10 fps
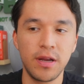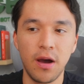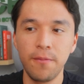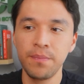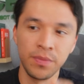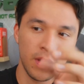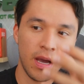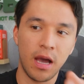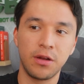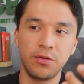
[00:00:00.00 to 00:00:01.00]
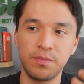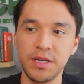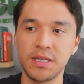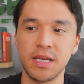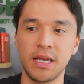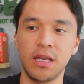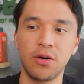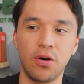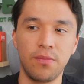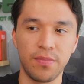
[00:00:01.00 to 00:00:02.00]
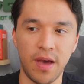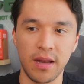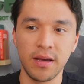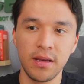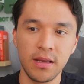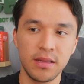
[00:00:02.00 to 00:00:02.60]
now, I would be taking home that.